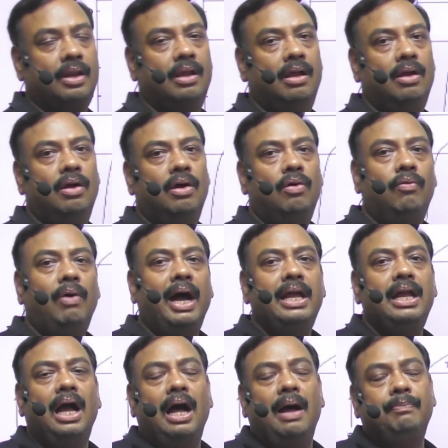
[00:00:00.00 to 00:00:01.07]
Why
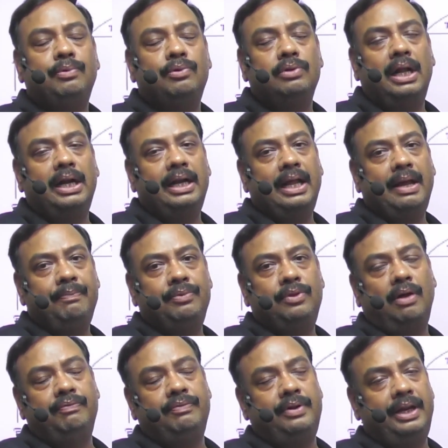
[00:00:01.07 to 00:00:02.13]
up to the depth of
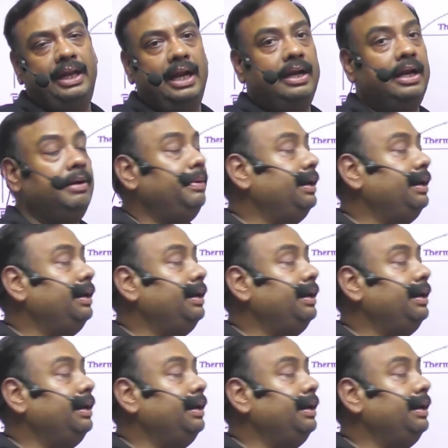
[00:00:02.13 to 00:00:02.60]
300 meters?